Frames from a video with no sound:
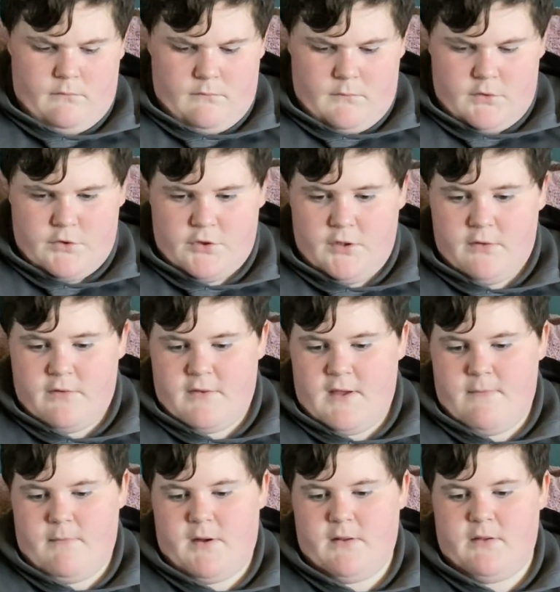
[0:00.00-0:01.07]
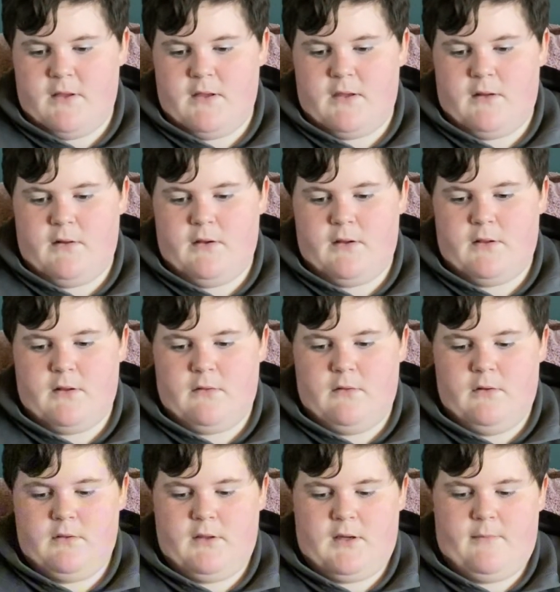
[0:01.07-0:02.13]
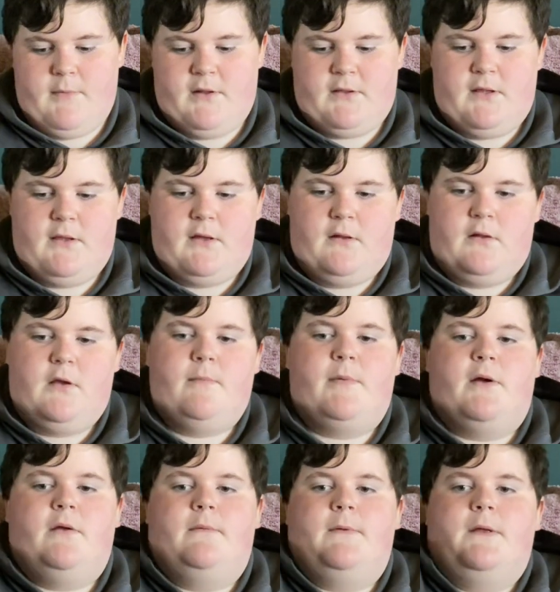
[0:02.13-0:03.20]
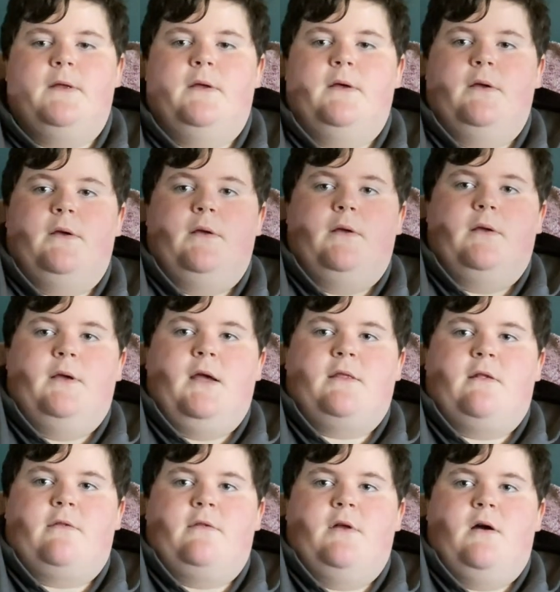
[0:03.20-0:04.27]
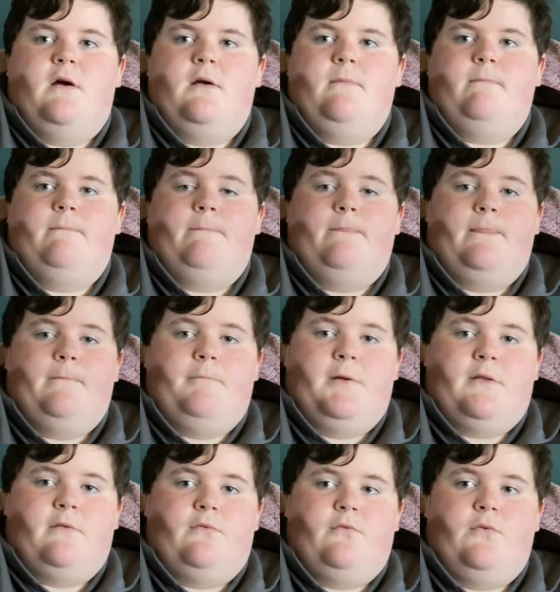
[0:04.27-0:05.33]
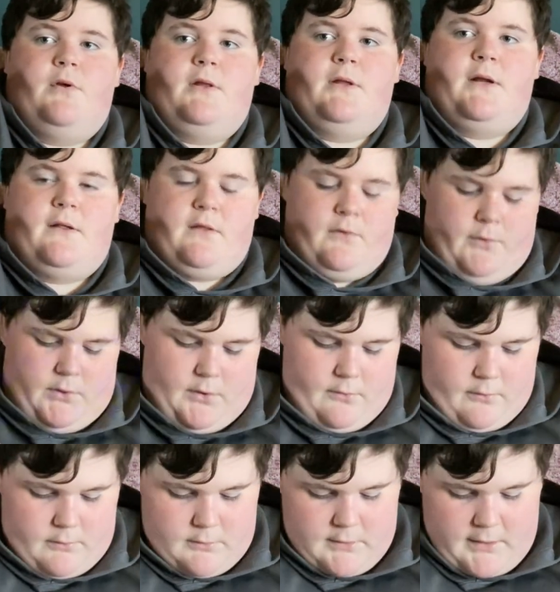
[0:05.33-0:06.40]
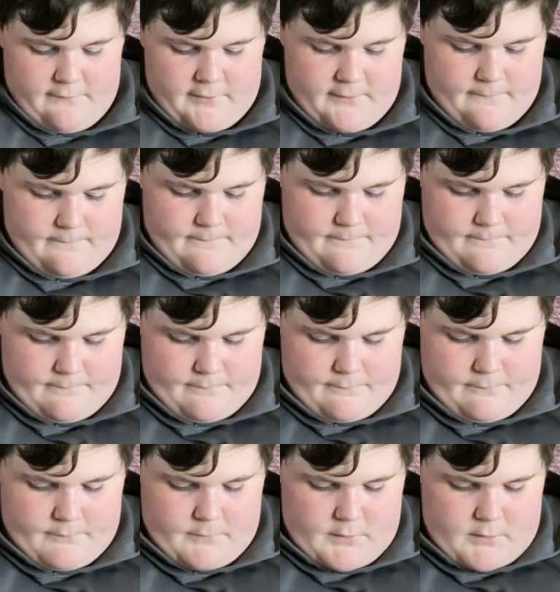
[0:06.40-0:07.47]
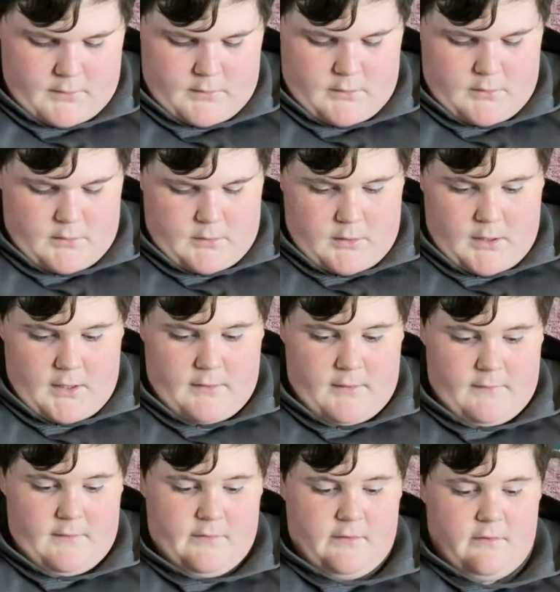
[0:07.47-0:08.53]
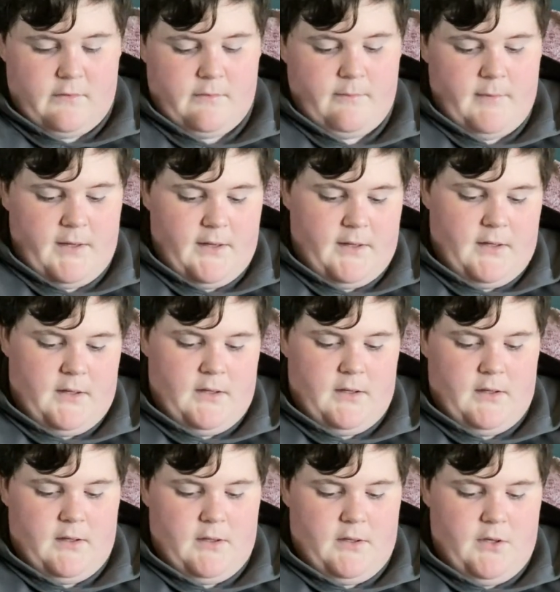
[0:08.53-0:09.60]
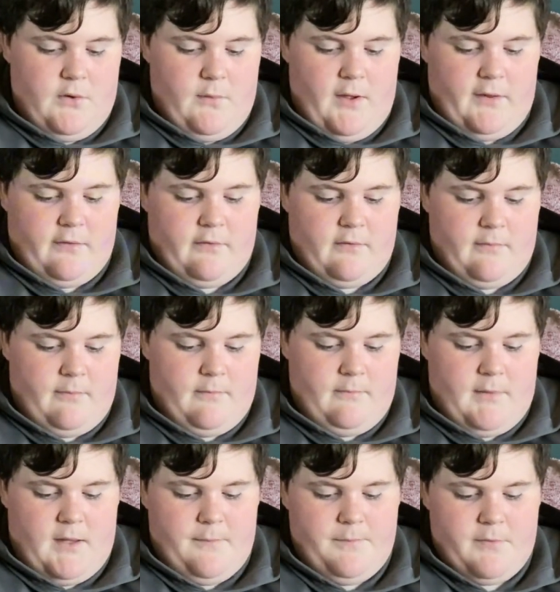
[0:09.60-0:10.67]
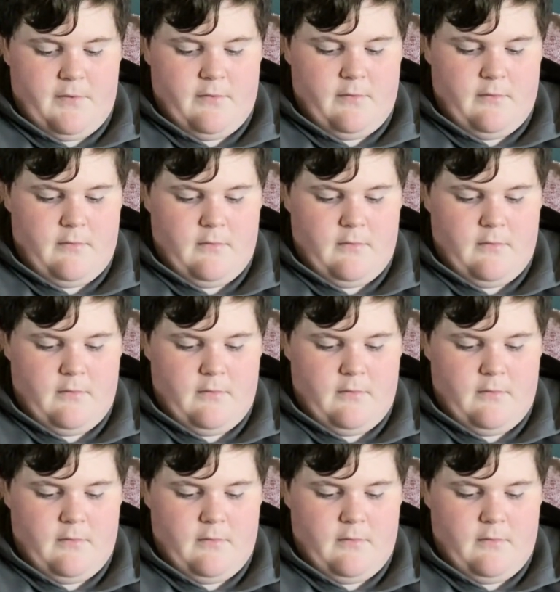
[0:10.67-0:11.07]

should say musky killer because it looks like a musky killer, but guess it's not. But it's a really nice lure though. Love it. And then this is my newest Mepps.